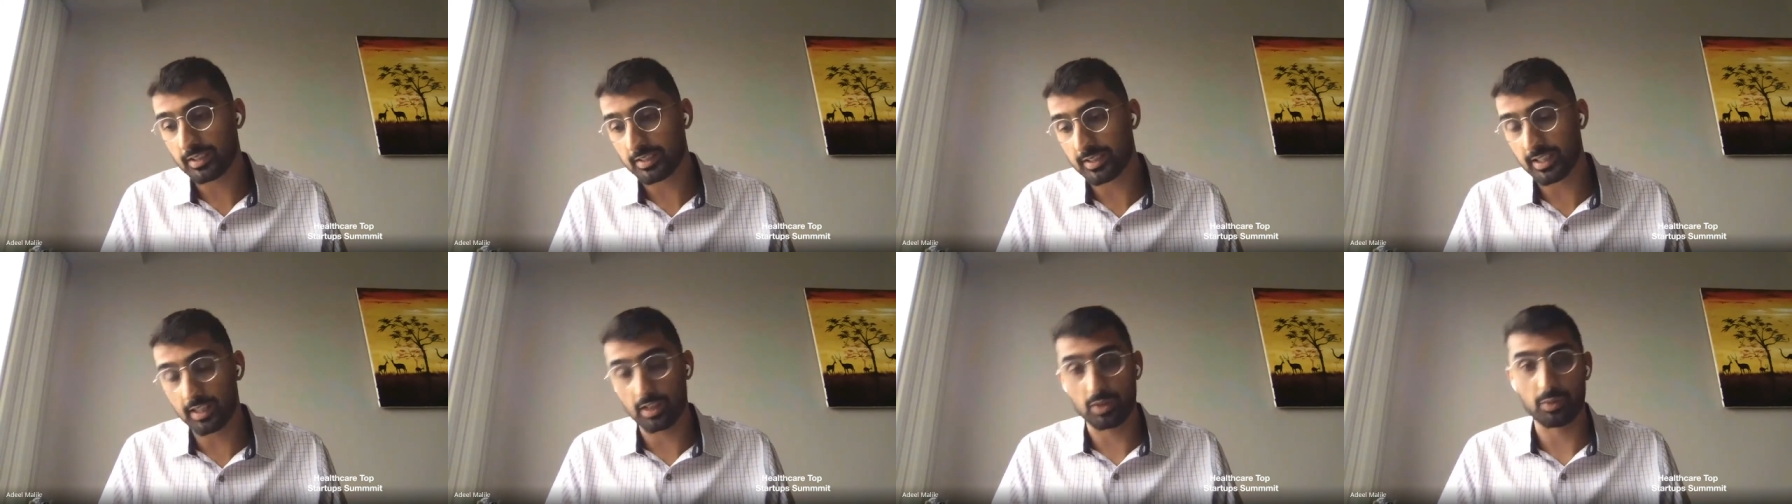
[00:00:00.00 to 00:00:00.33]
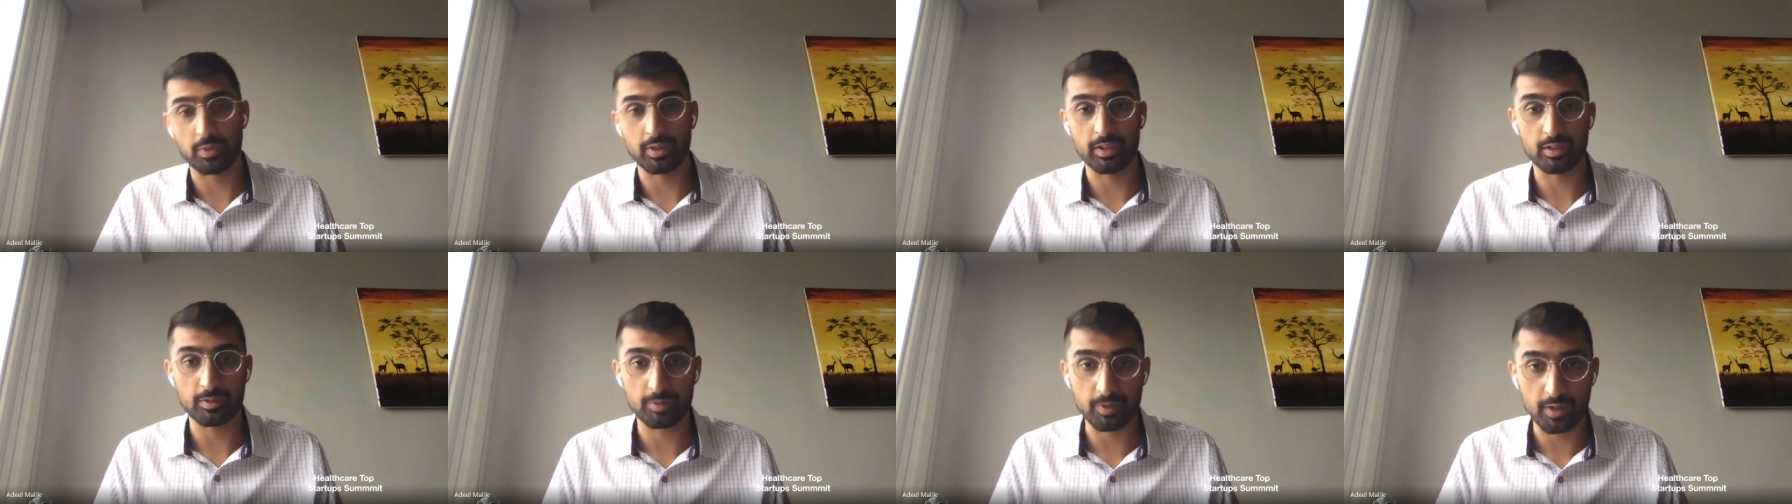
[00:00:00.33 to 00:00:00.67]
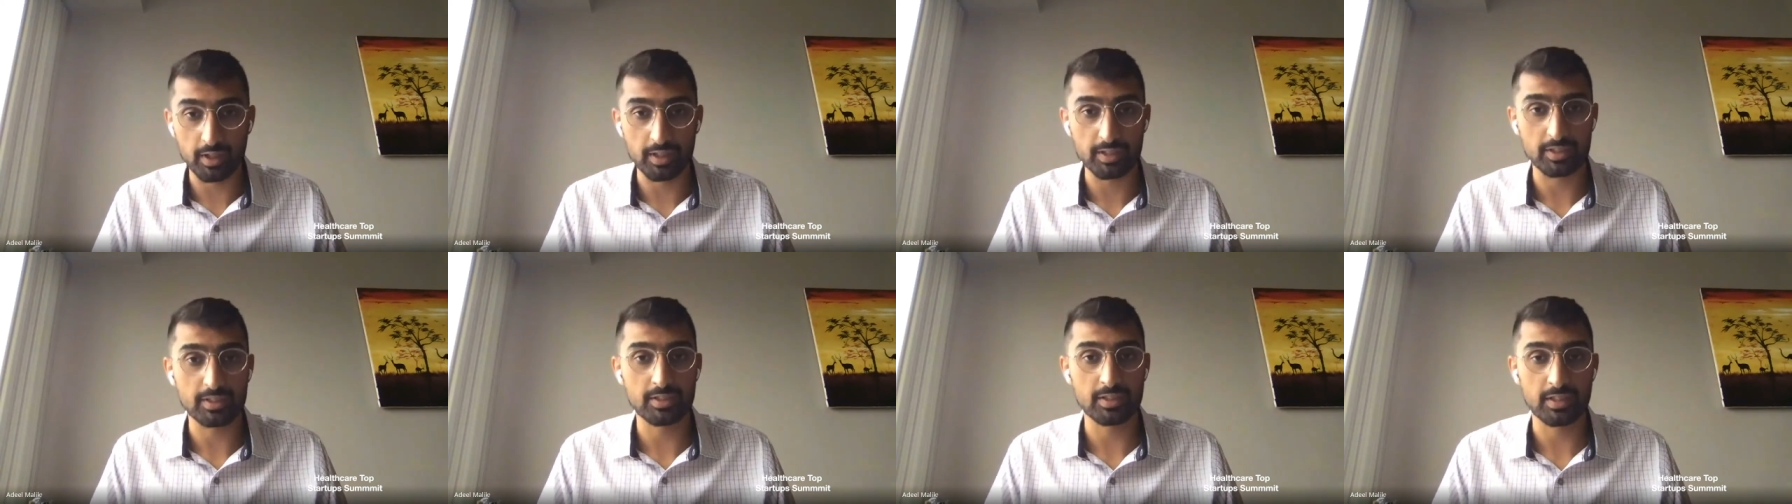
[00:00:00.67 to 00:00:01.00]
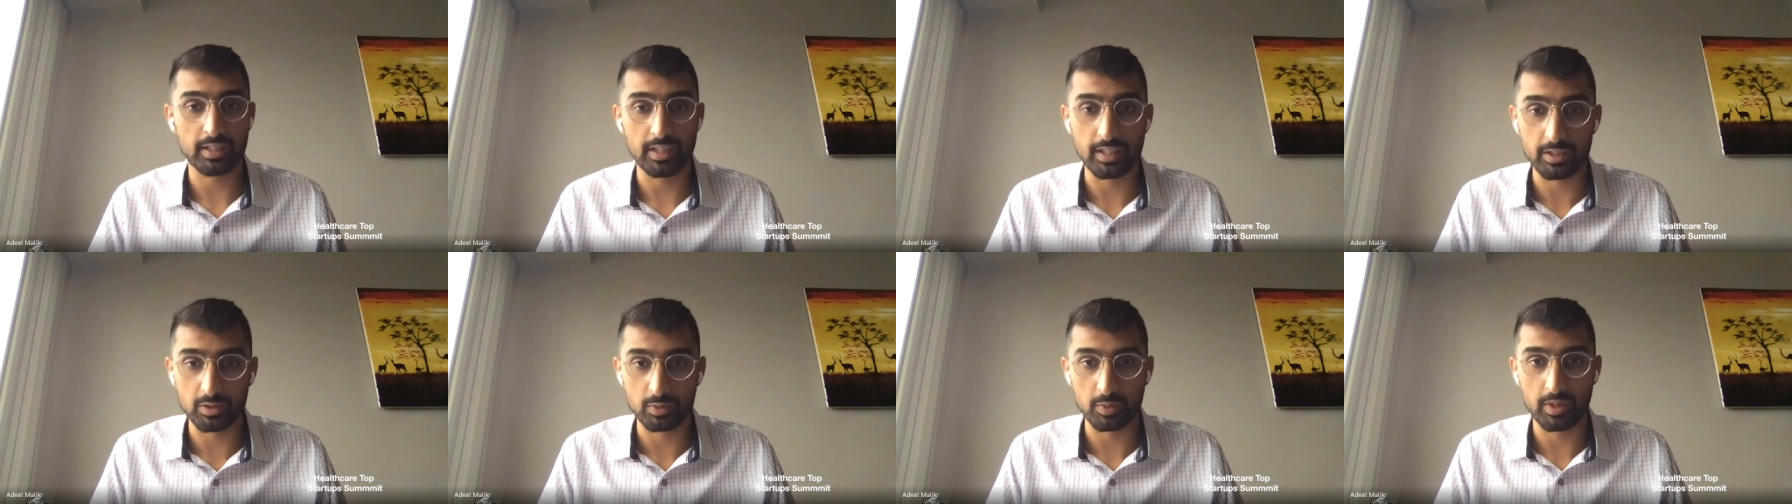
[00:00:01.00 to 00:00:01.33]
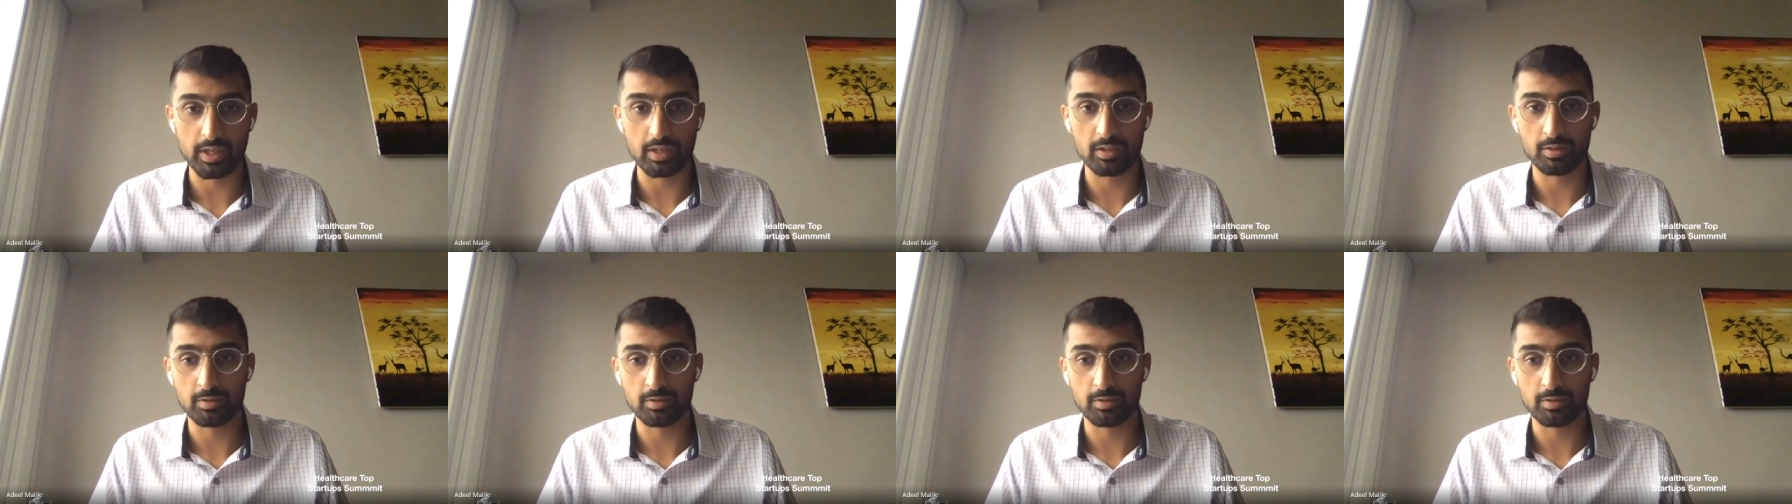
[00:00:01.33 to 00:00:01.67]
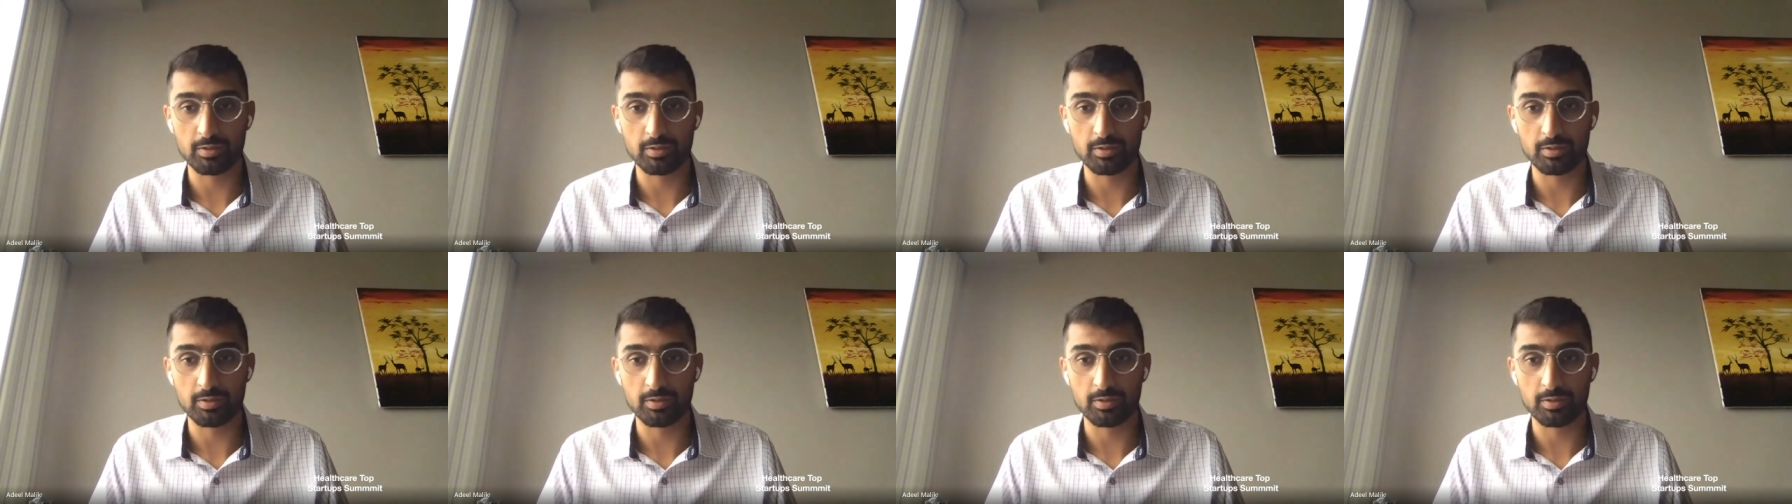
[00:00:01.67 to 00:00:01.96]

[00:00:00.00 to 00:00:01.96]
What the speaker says: tailwind for us as well, right?